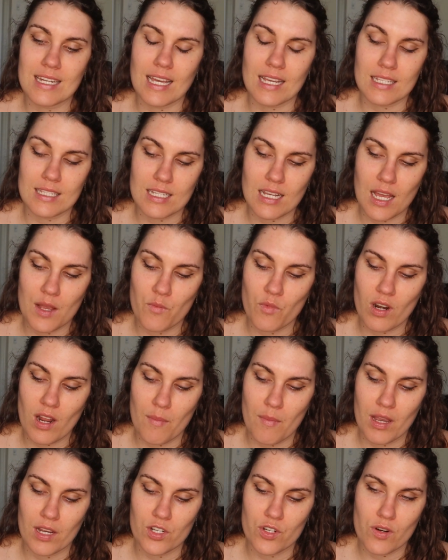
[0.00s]
next time what I
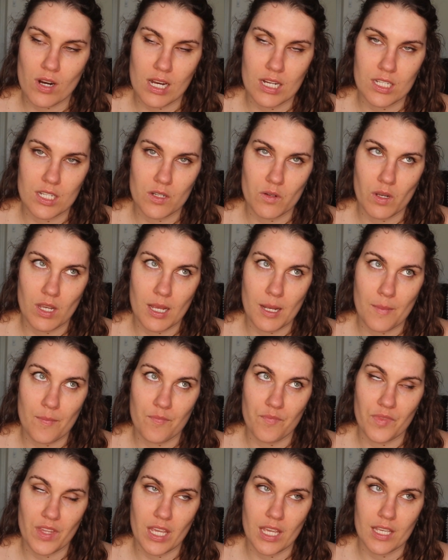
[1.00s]
might try doing
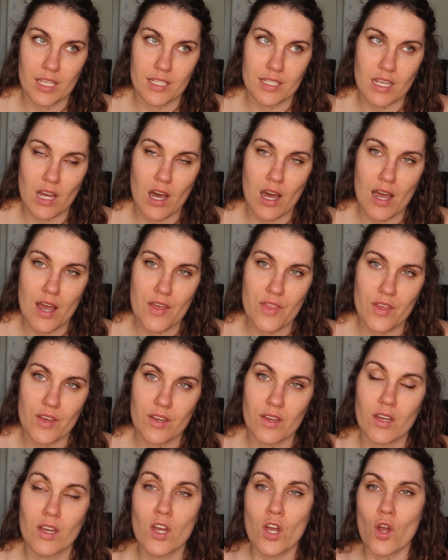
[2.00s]
is
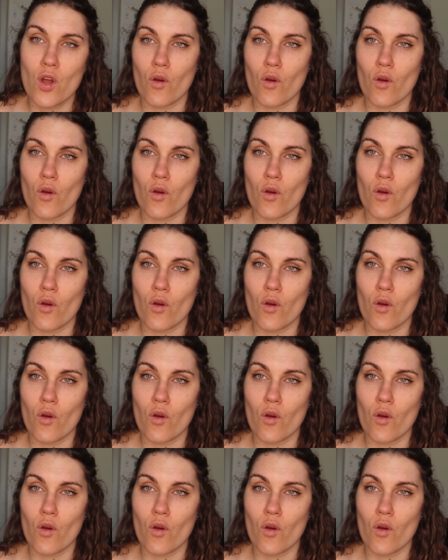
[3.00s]
either